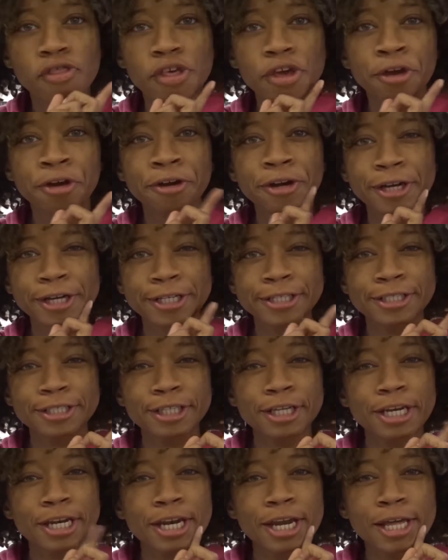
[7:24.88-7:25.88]
There is
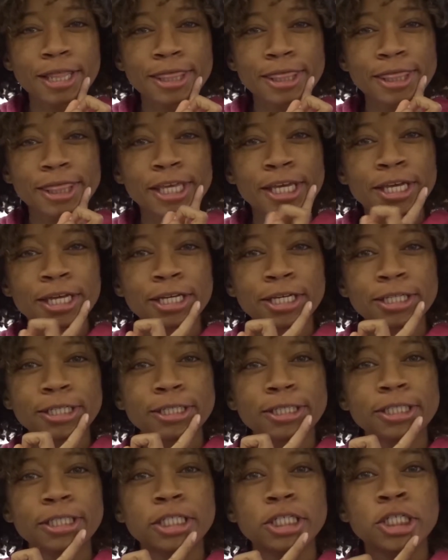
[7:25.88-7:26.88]
nothing
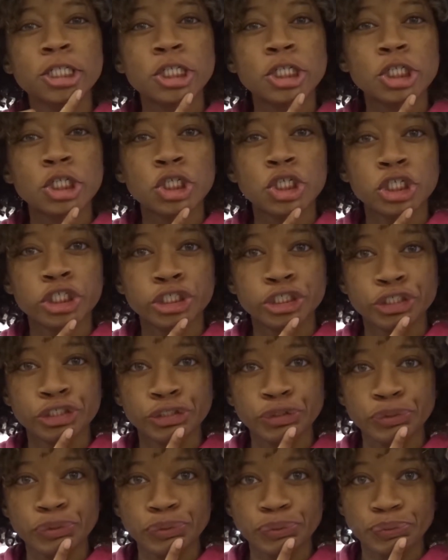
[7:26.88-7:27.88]
to
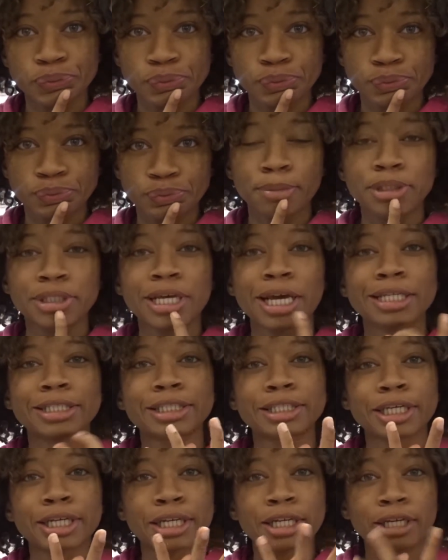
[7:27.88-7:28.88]
do besides
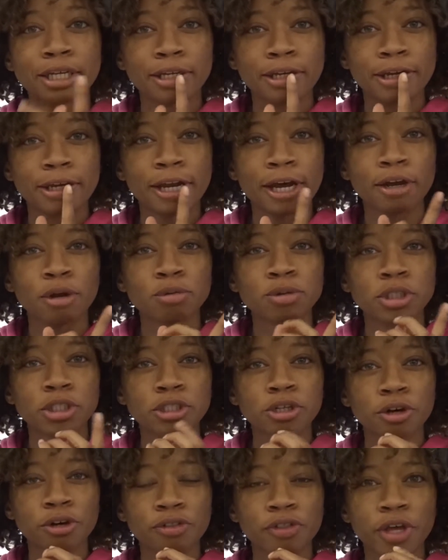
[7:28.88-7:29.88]
clean, and I don't
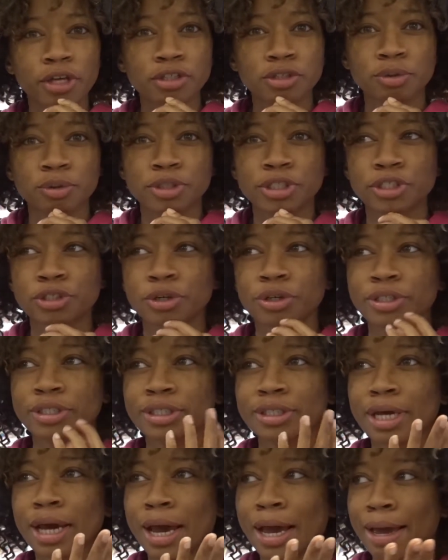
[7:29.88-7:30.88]
start that till a certain
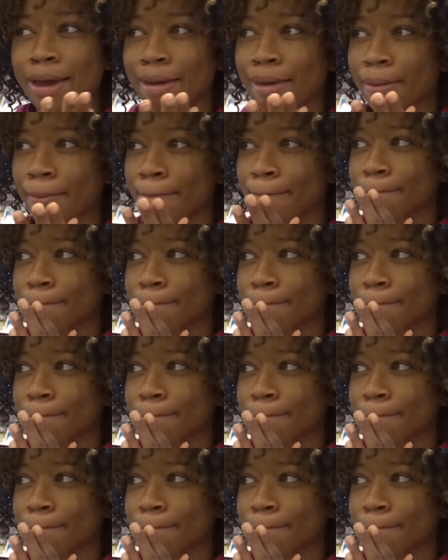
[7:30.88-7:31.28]
time.